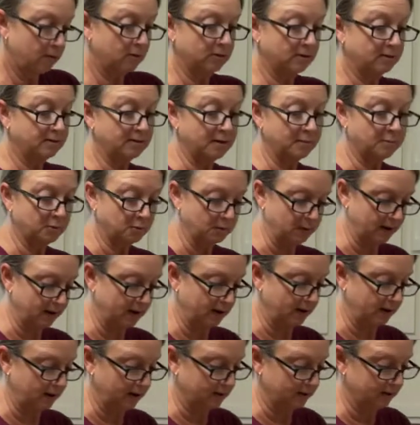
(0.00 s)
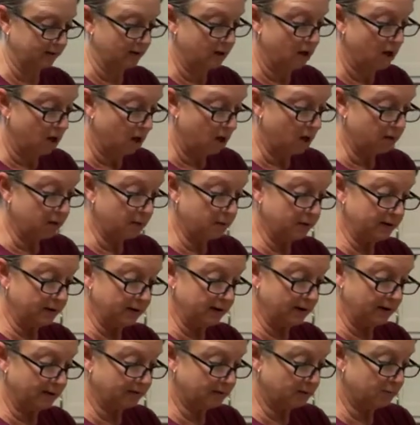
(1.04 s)
except the red onion. Although we did
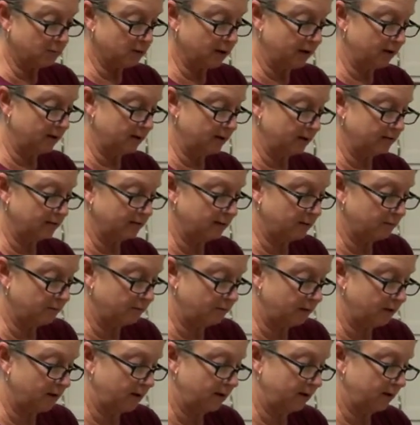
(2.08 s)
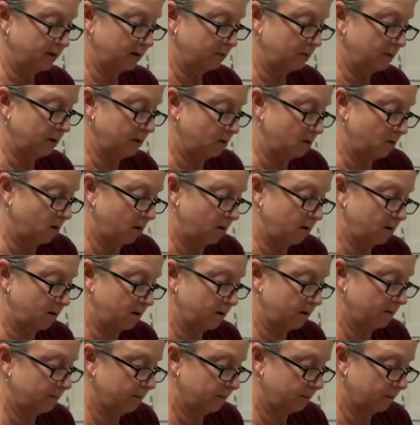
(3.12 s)
have some red onions up front in the big garden.
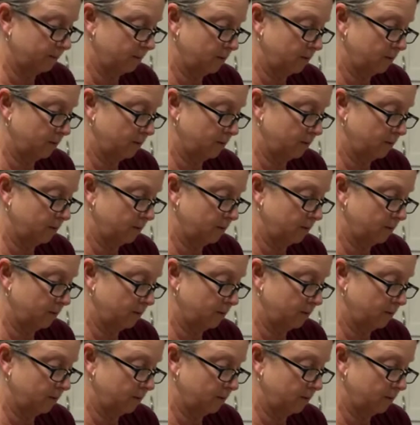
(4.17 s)
Just